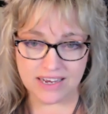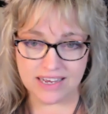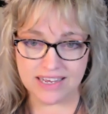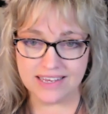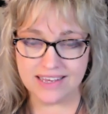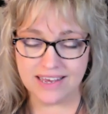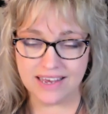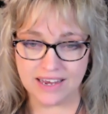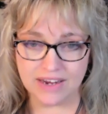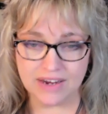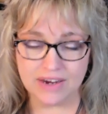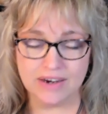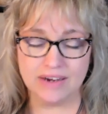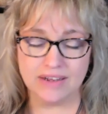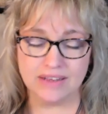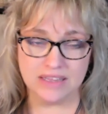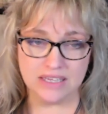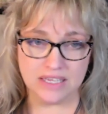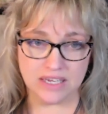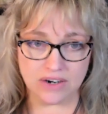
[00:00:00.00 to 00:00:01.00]
I care
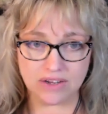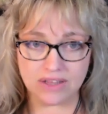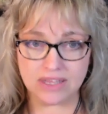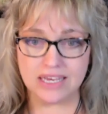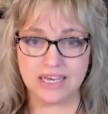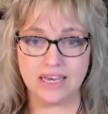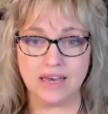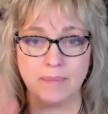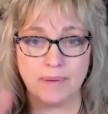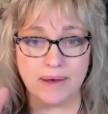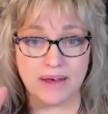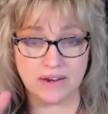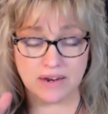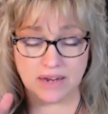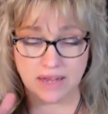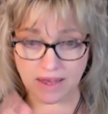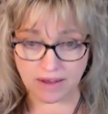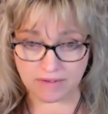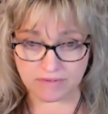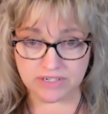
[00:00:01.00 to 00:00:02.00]
literally about
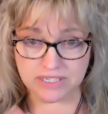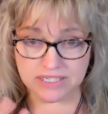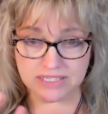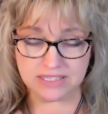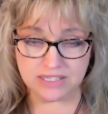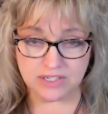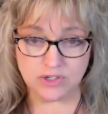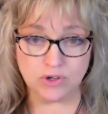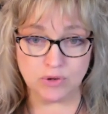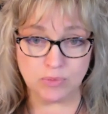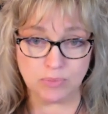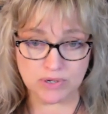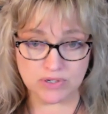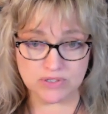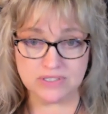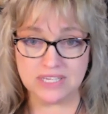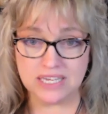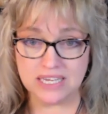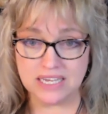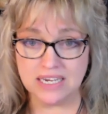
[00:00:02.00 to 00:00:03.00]
every single
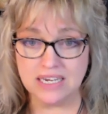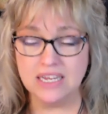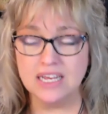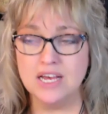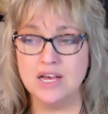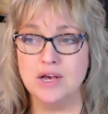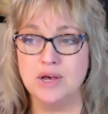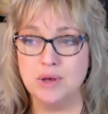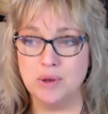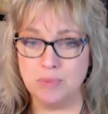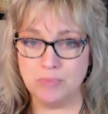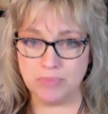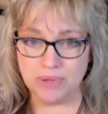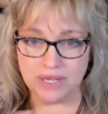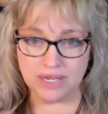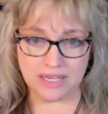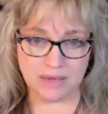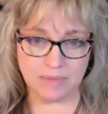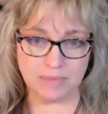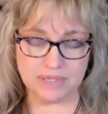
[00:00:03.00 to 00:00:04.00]
person
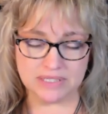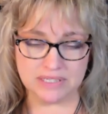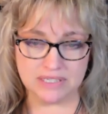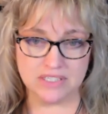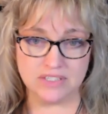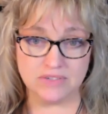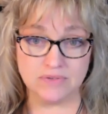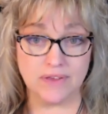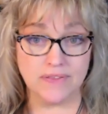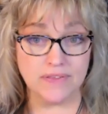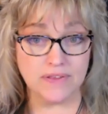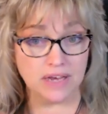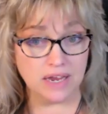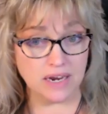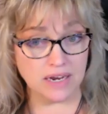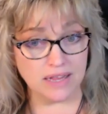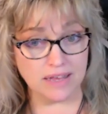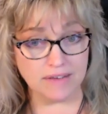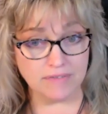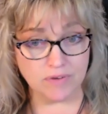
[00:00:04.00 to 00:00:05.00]
building a business around the
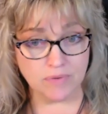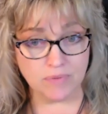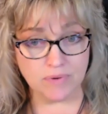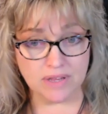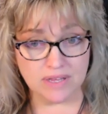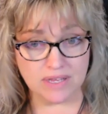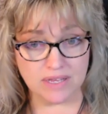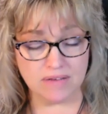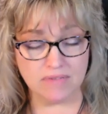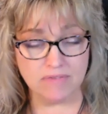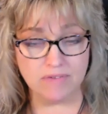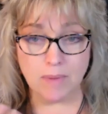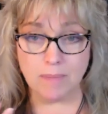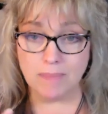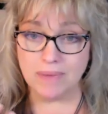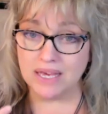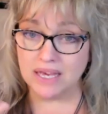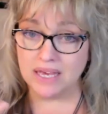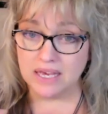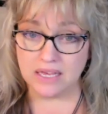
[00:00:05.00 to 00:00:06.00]
kind of life you want to live and
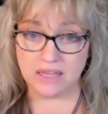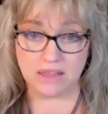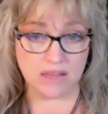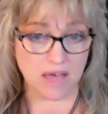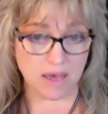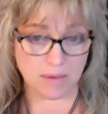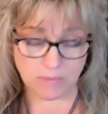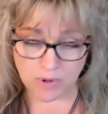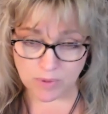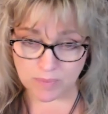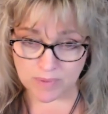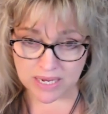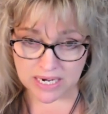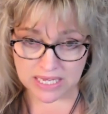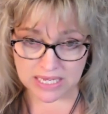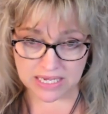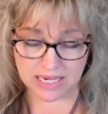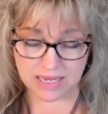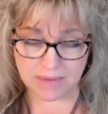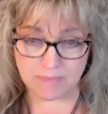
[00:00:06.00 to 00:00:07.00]
making a lot more
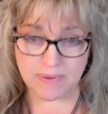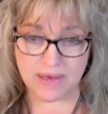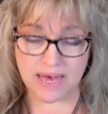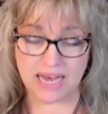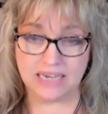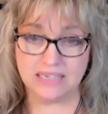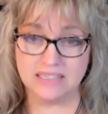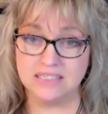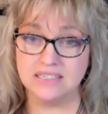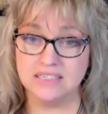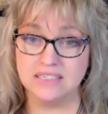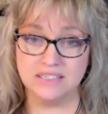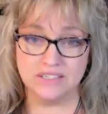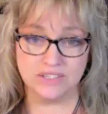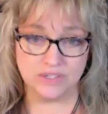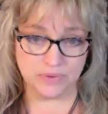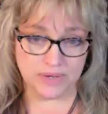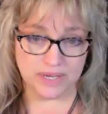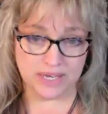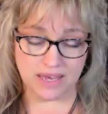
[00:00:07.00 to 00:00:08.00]
money and impact
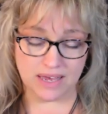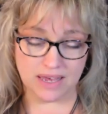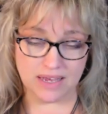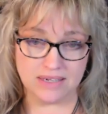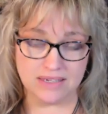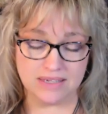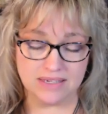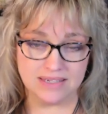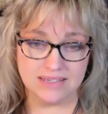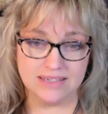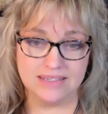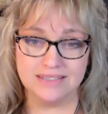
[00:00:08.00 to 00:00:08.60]
doing it.